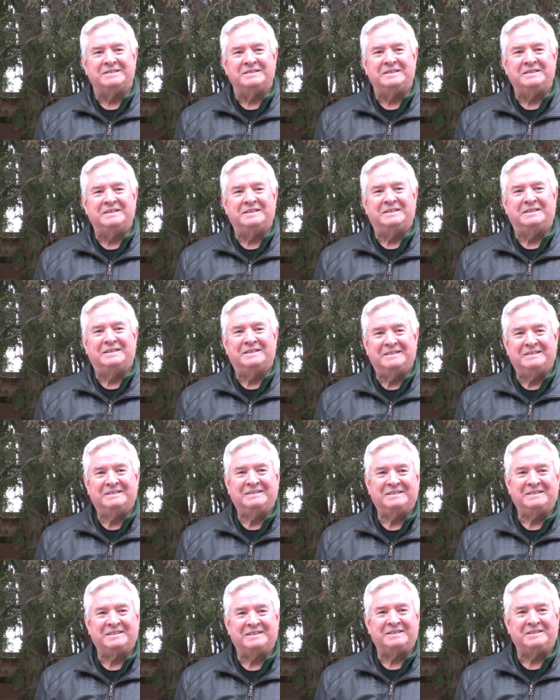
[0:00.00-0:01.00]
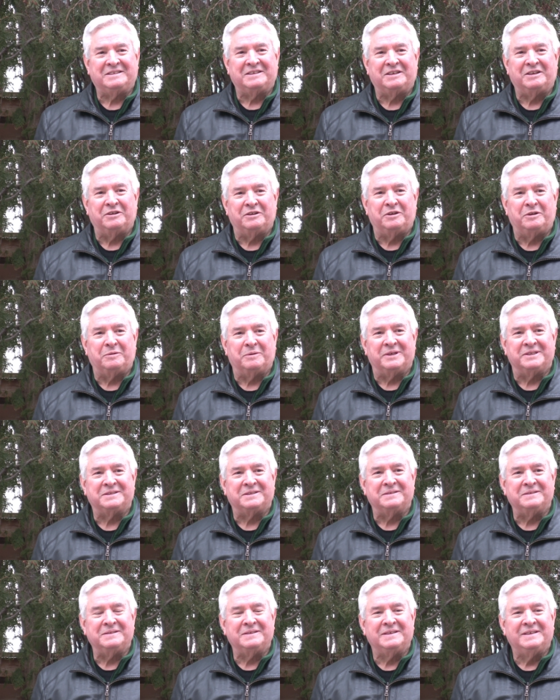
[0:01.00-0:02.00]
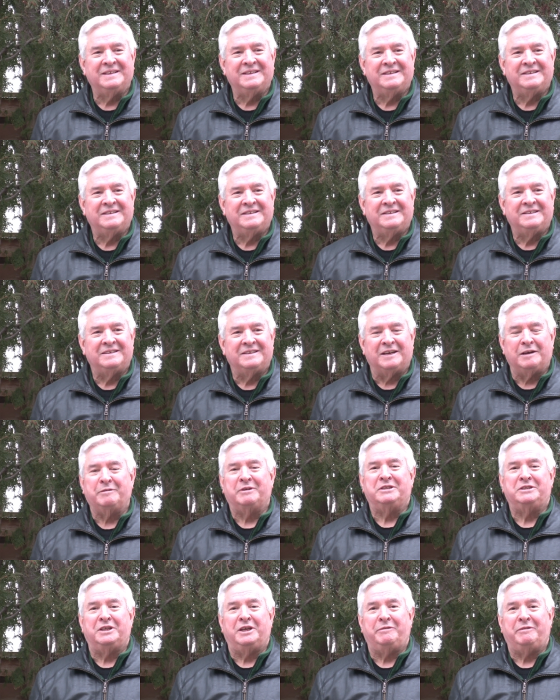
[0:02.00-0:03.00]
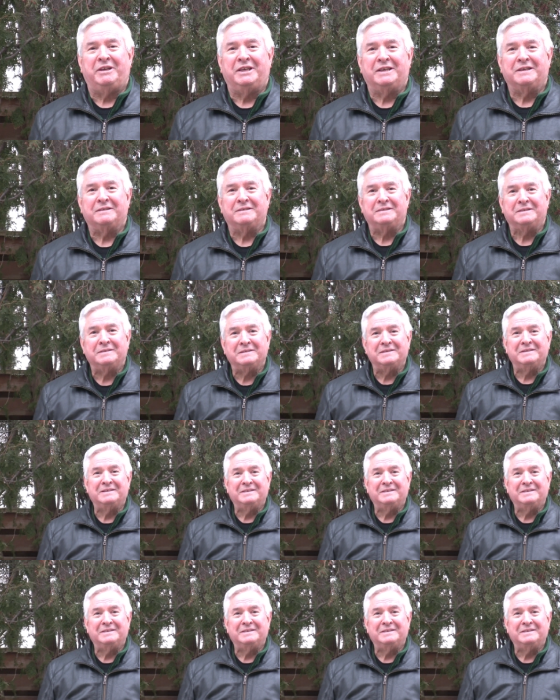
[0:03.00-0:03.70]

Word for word: gee, that's a good question. How about Jamie Nicholson?